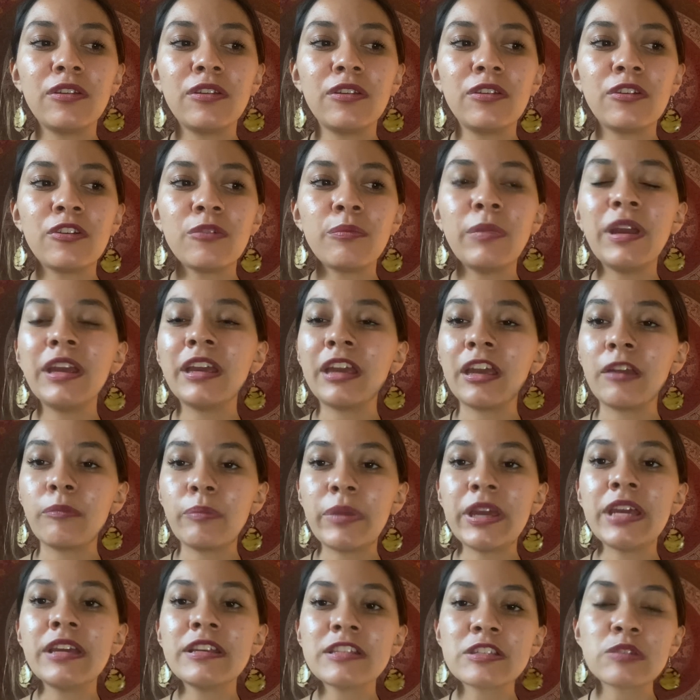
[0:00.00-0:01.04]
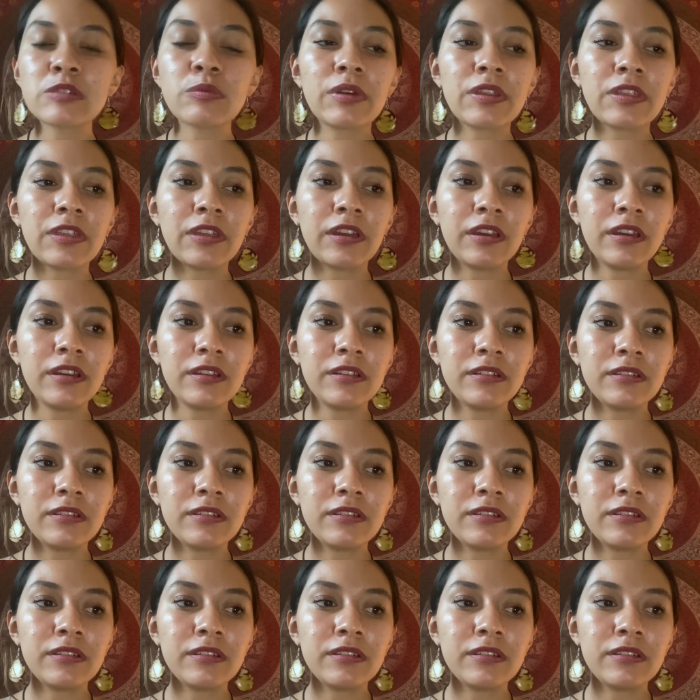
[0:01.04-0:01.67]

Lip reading: you're making peace with it.